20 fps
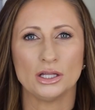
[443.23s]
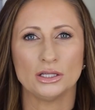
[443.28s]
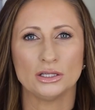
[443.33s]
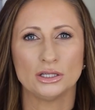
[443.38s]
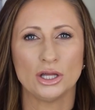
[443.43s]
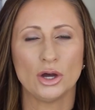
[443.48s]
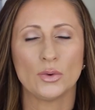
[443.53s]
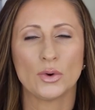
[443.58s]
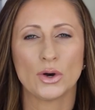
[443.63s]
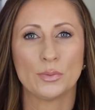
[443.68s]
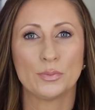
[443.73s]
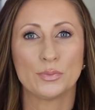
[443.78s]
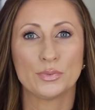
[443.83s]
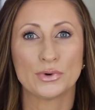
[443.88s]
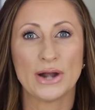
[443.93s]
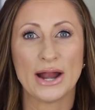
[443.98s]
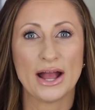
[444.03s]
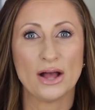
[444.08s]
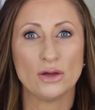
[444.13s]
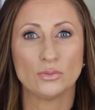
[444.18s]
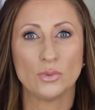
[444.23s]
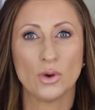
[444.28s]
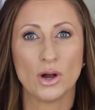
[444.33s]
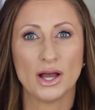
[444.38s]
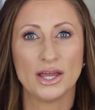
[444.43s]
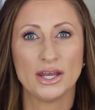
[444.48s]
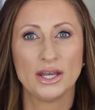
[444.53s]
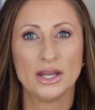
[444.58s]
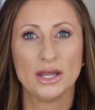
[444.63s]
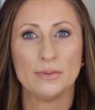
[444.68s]
lower brown
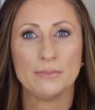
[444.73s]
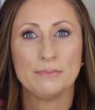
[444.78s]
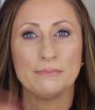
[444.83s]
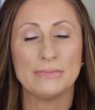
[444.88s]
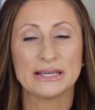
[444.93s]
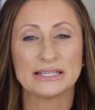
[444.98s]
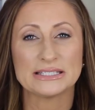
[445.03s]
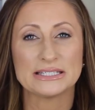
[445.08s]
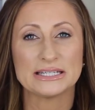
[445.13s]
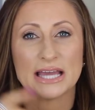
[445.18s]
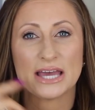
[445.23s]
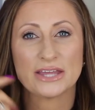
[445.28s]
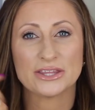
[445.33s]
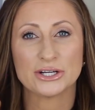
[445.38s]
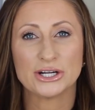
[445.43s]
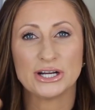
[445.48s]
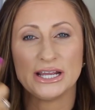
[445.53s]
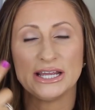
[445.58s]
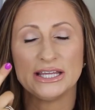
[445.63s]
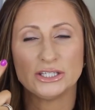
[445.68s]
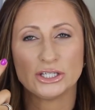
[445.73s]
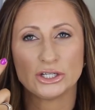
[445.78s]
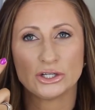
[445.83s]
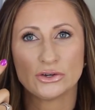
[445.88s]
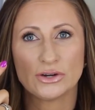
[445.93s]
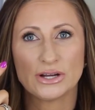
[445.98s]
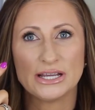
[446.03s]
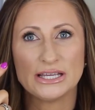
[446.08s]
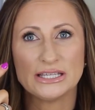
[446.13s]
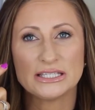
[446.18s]
one mixed together in the
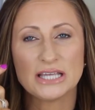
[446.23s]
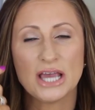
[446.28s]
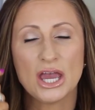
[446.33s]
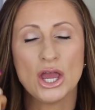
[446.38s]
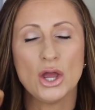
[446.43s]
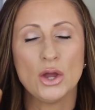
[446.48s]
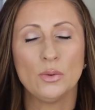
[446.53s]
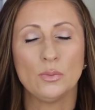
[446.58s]
crease